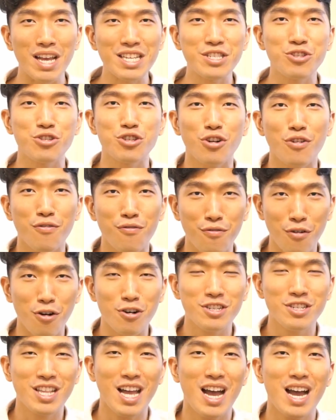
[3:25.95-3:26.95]
It's your
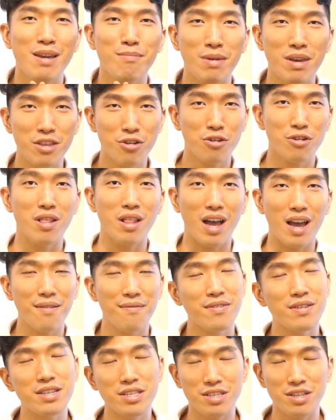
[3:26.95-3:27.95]
first time in your
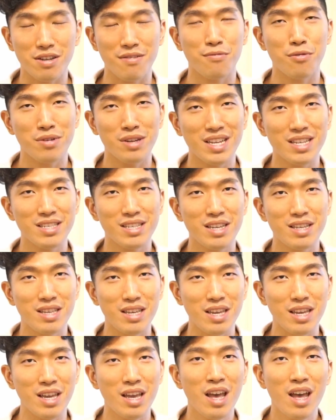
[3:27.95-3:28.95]
life studying for the S A
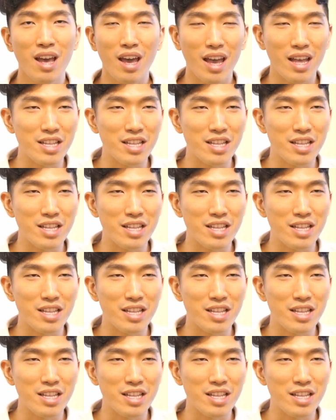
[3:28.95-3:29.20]
T,